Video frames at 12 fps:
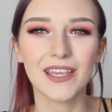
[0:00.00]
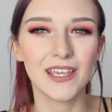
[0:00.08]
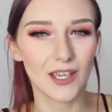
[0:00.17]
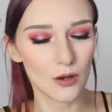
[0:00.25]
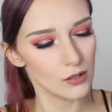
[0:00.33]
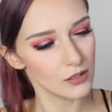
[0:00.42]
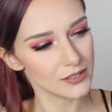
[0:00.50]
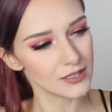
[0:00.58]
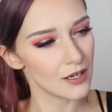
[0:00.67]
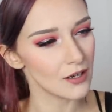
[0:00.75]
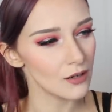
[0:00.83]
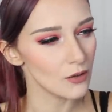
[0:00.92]
he
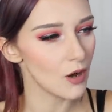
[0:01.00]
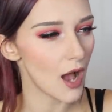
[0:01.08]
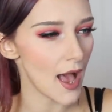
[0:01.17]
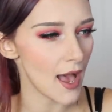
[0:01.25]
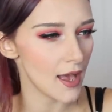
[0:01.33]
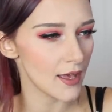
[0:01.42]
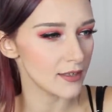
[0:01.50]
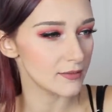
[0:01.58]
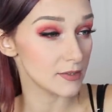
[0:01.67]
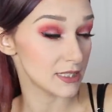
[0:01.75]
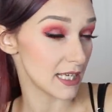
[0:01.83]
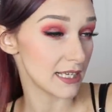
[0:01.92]
also uh,
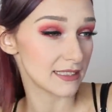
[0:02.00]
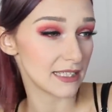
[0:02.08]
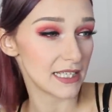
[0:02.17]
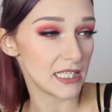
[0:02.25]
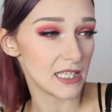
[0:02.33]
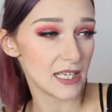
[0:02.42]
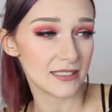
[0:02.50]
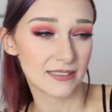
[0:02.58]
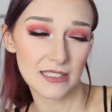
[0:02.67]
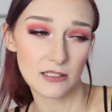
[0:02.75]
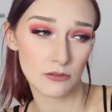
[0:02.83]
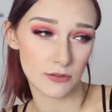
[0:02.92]
says that he
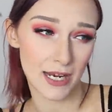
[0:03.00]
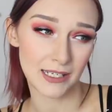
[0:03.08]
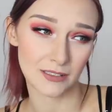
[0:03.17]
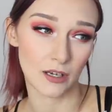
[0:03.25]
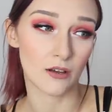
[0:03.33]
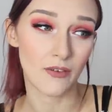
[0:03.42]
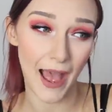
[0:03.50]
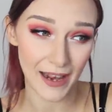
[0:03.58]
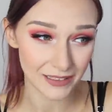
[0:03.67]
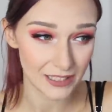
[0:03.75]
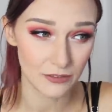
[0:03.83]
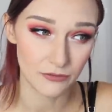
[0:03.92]
is the creator of
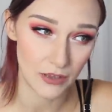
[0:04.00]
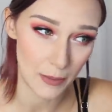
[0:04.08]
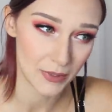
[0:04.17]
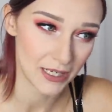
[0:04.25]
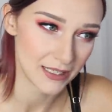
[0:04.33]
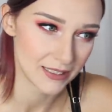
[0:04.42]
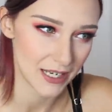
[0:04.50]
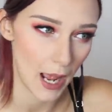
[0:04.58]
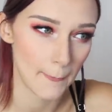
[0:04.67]
Anti Feminist